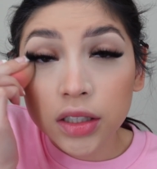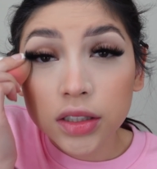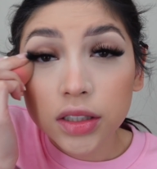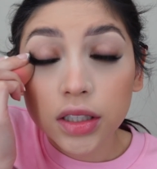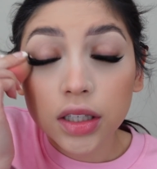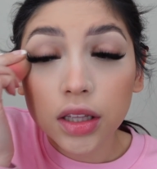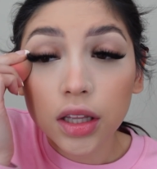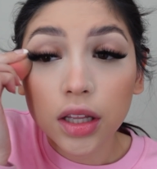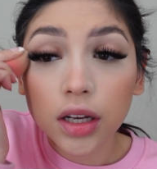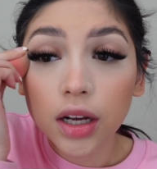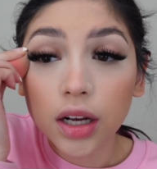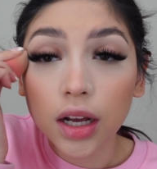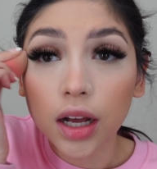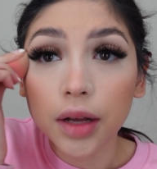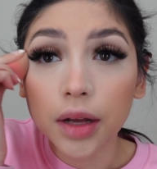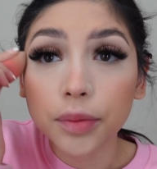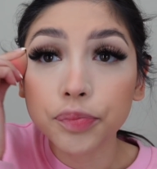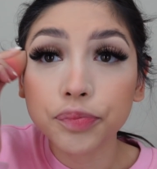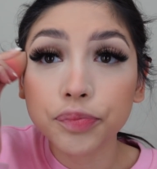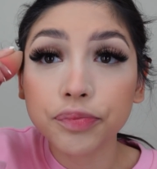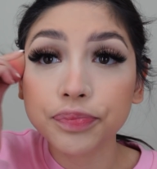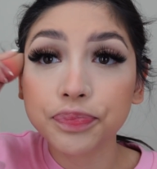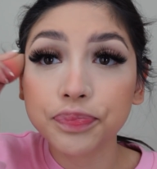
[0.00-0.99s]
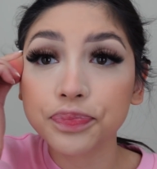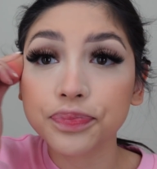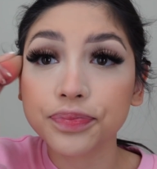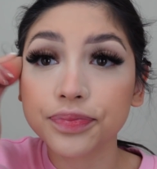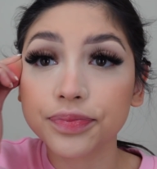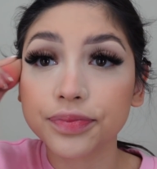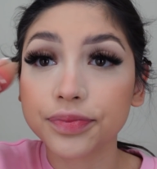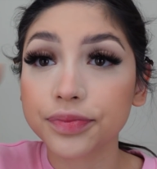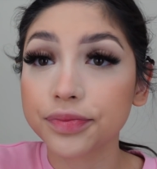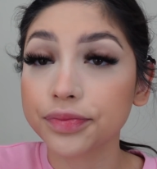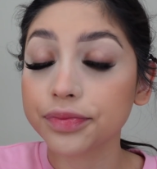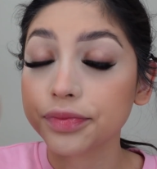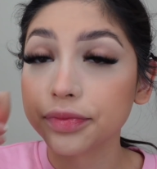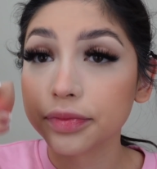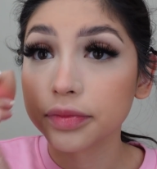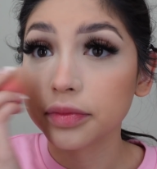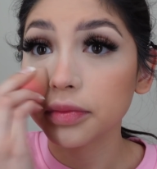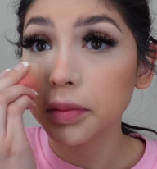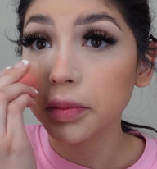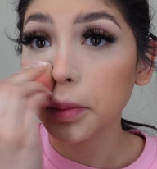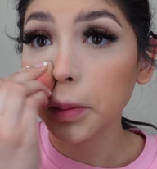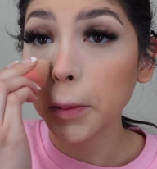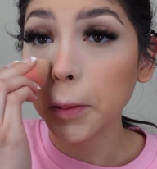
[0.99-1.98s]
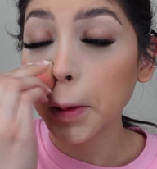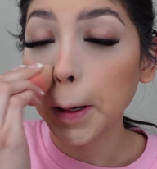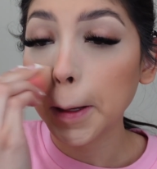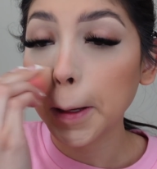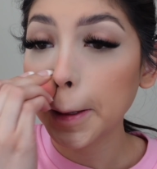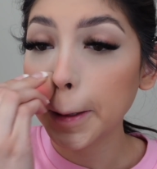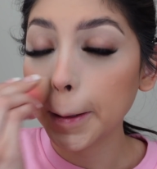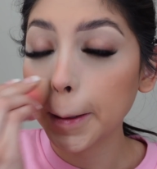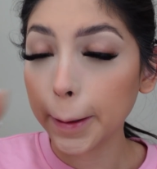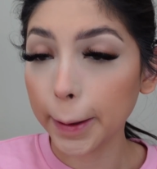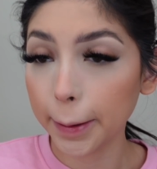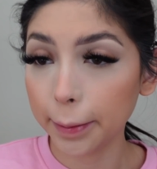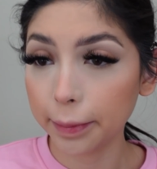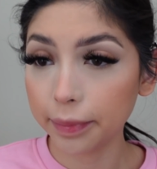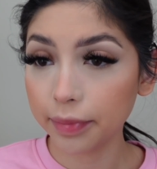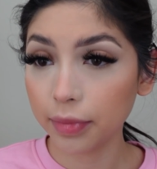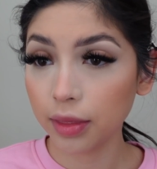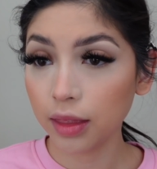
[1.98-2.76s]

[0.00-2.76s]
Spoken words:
to look up. Okay.